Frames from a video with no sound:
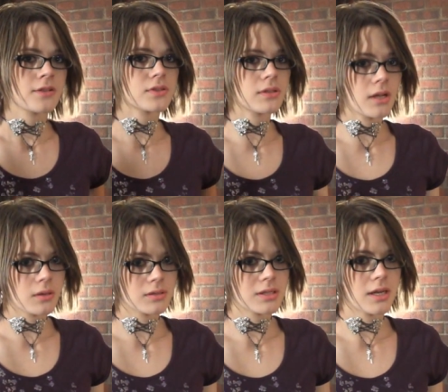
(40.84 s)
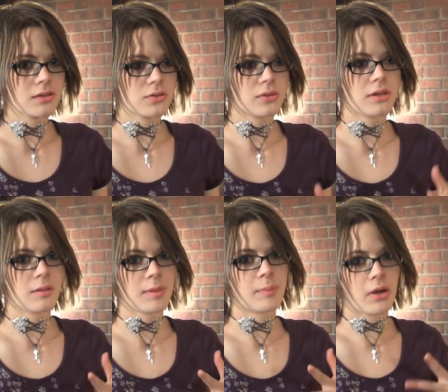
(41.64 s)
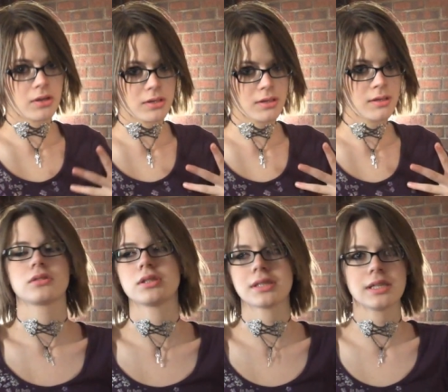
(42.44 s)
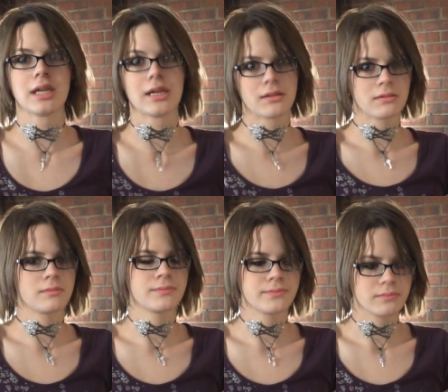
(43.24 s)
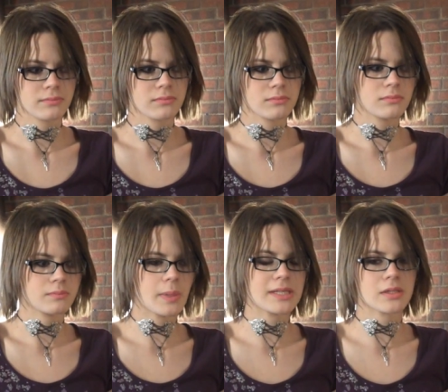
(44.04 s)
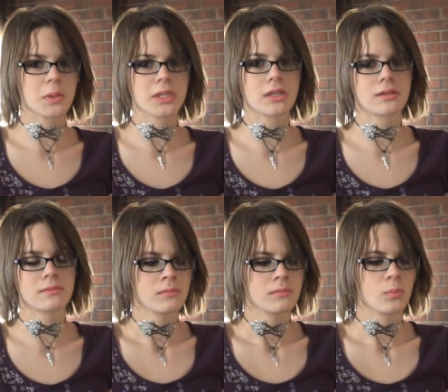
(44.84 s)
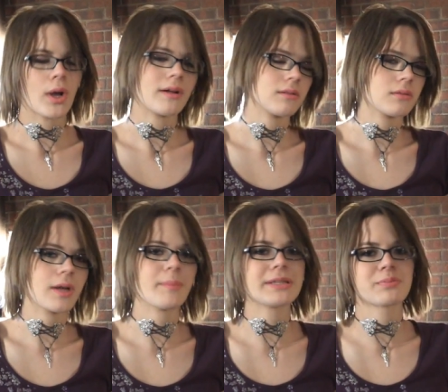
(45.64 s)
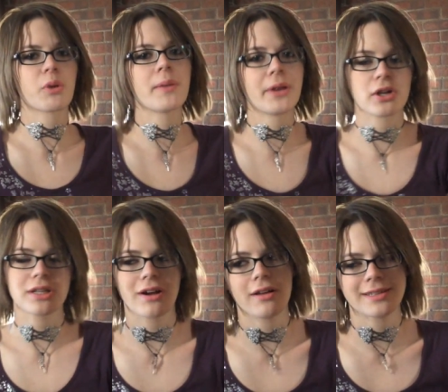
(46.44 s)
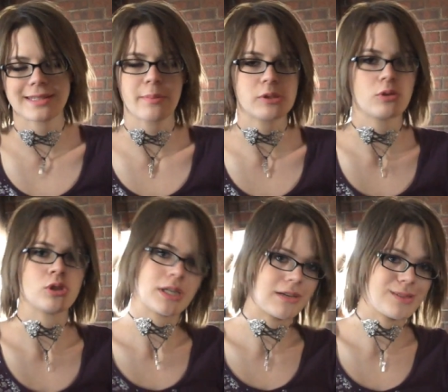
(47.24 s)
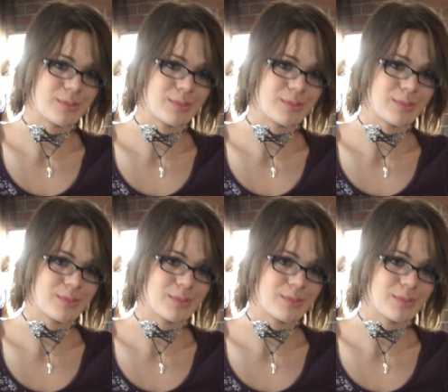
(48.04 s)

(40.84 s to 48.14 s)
Still not entirely sold on Amy Pond. She's an idiot. Based solely on, well, okay, based primarily on this episode, she kind of